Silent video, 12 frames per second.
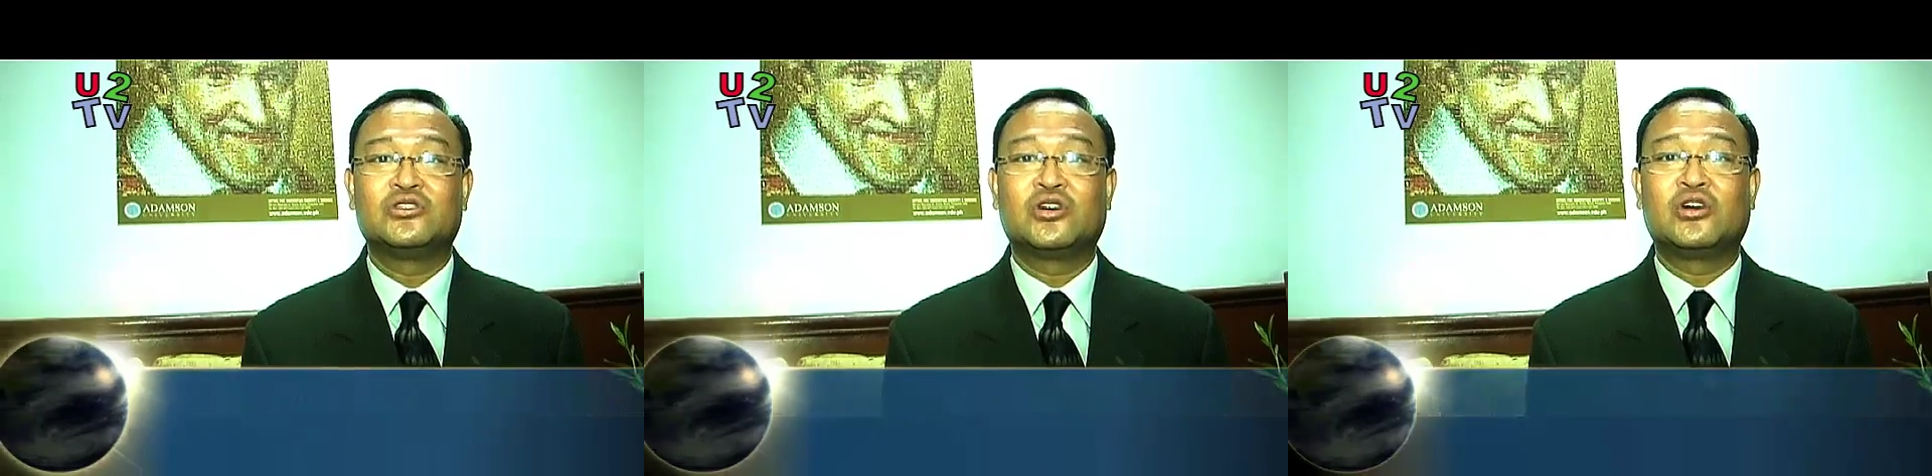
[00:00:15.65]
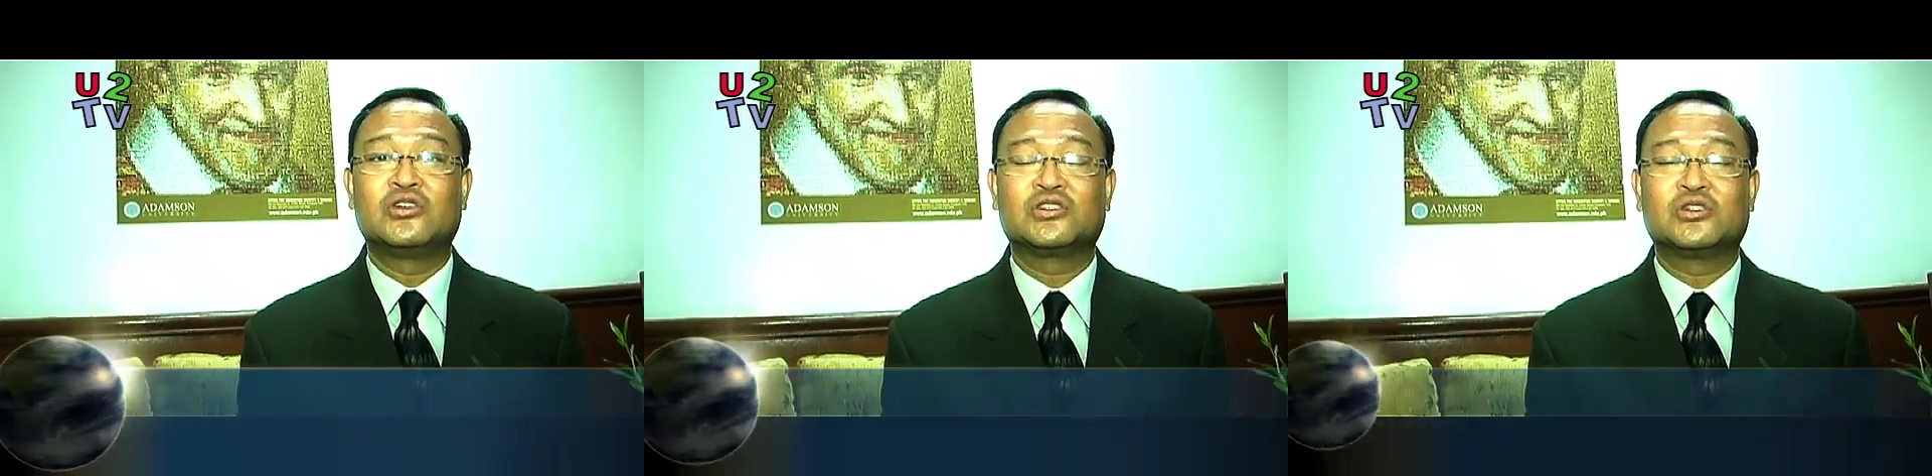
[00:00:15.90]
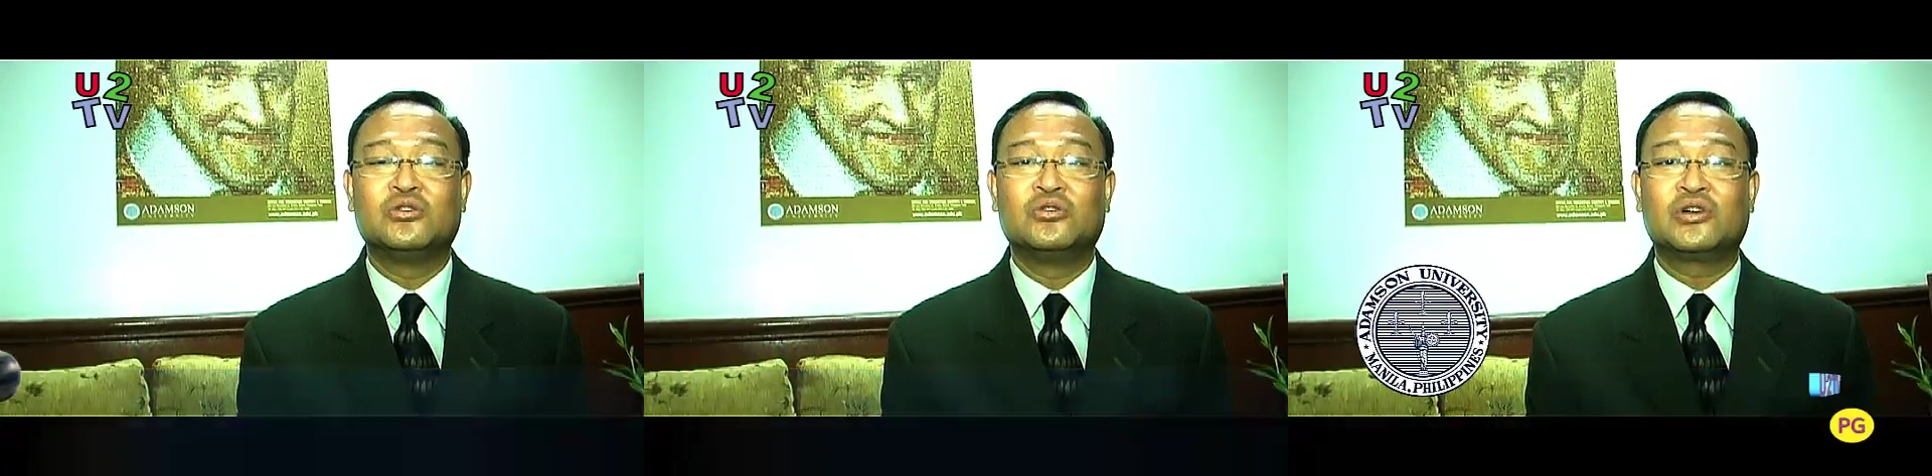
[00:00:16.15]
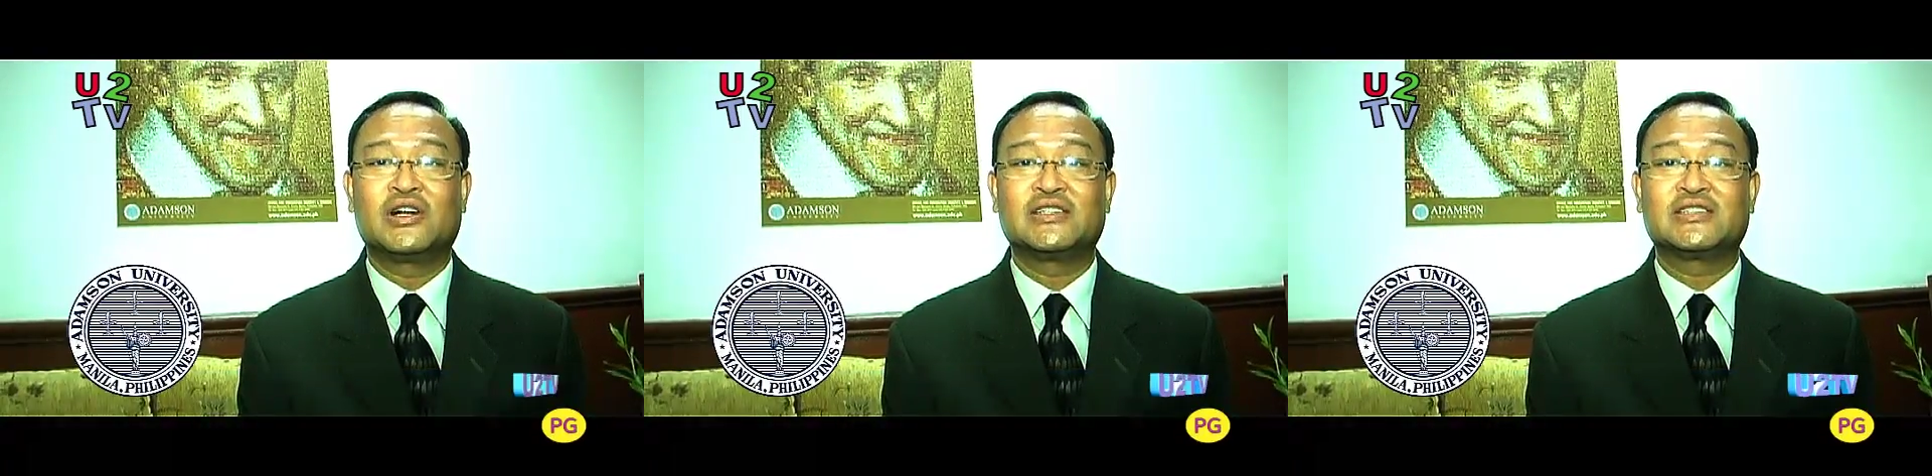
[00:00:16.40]
George
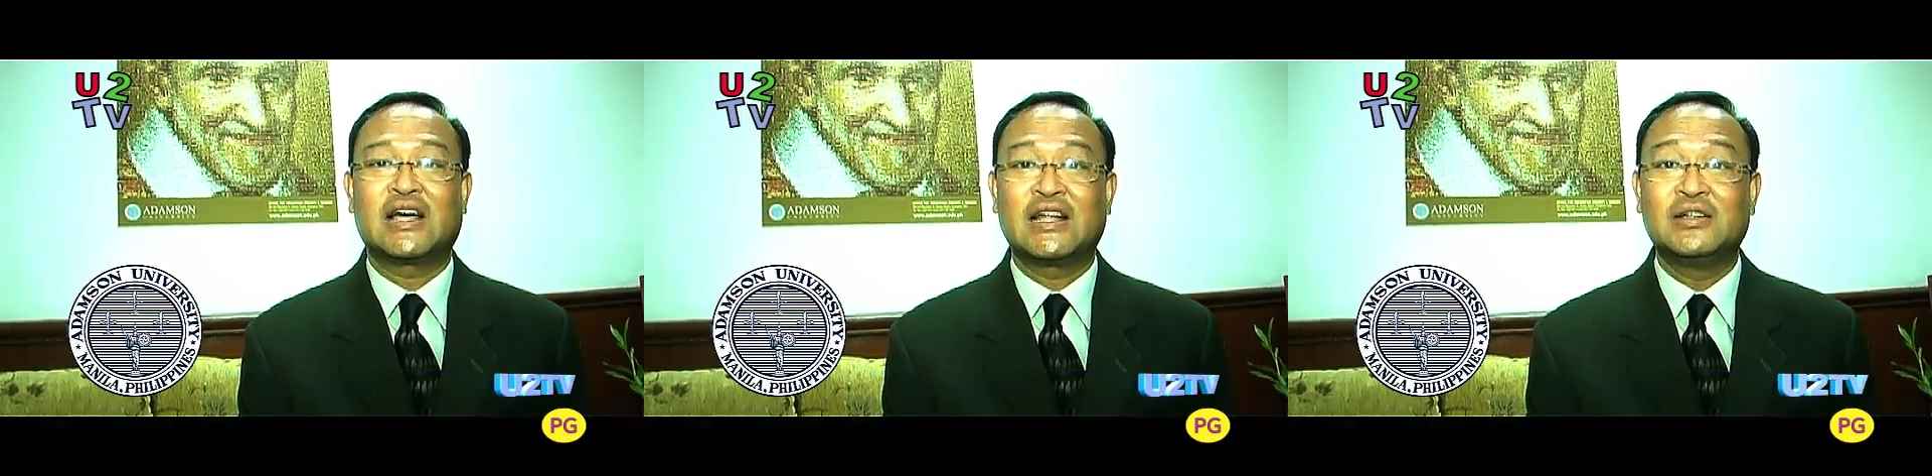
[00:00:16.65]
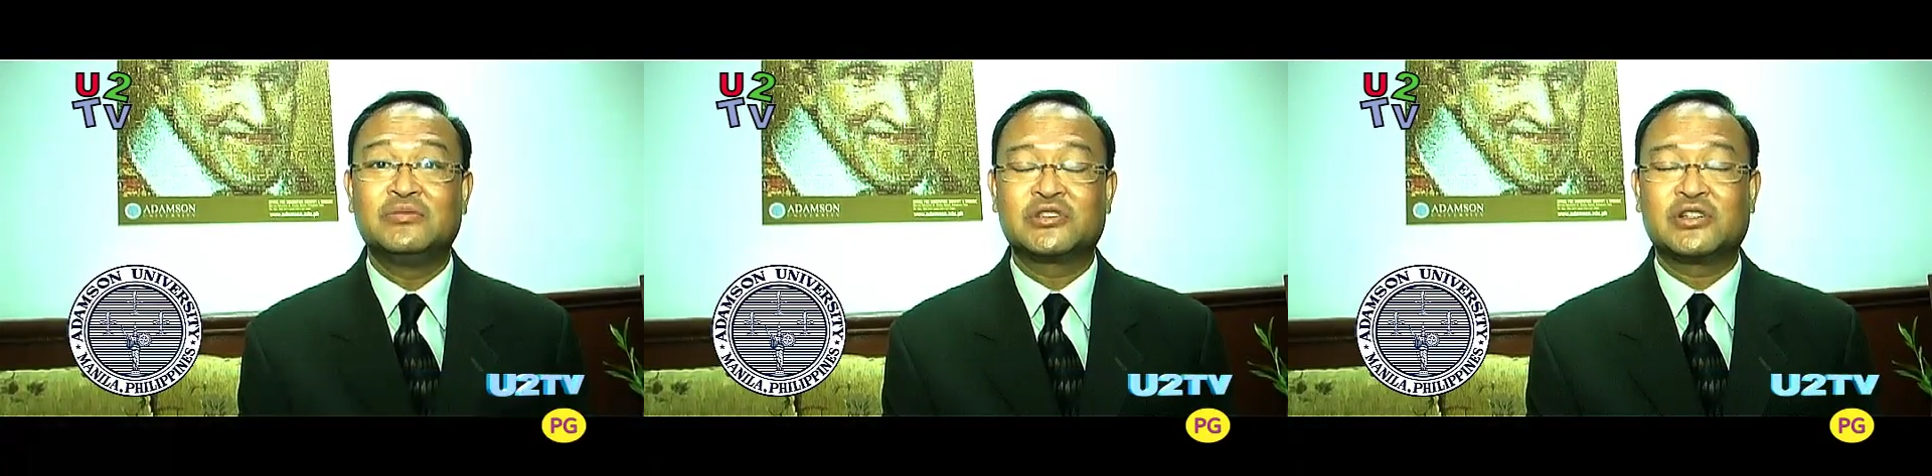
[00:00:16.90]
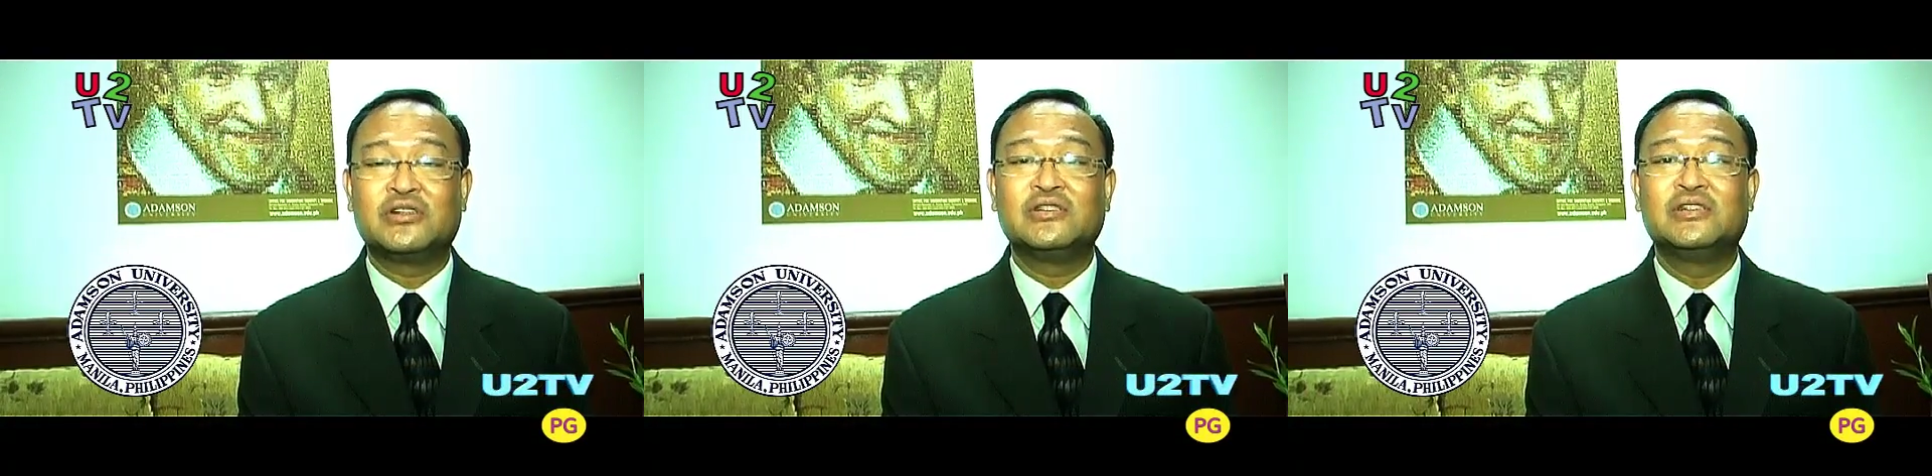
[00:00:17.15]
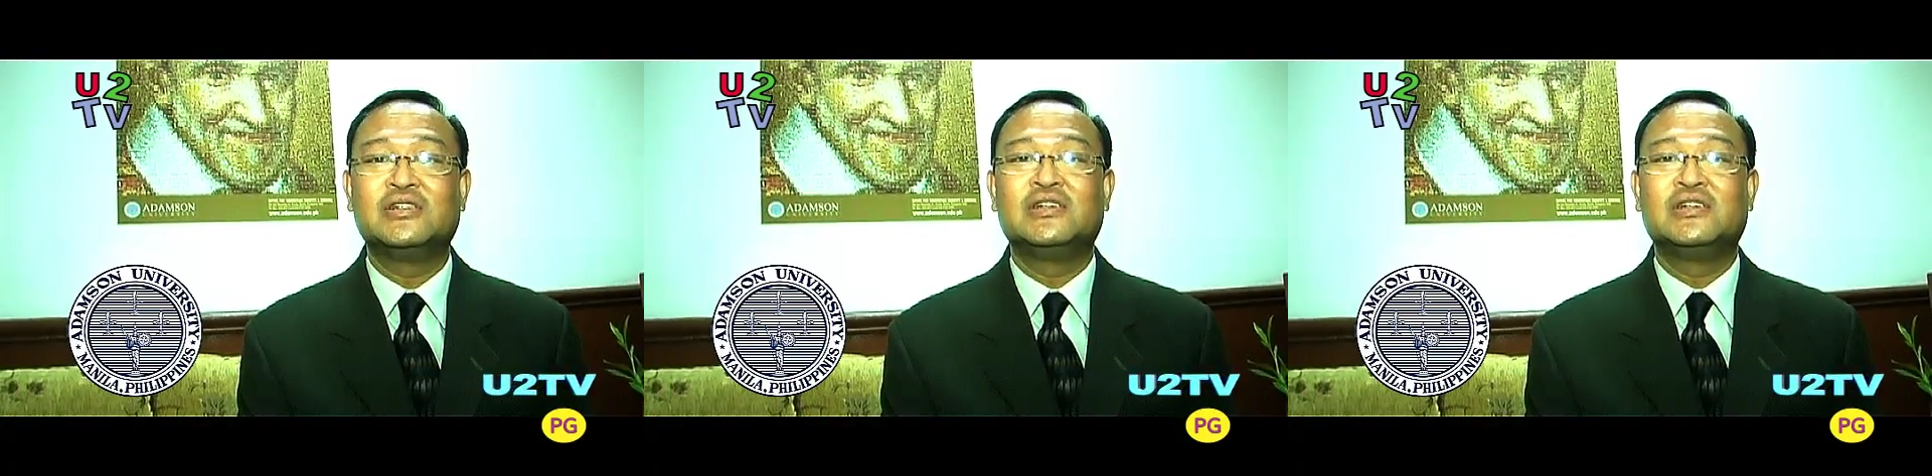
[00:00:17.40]
Lucas Adamson,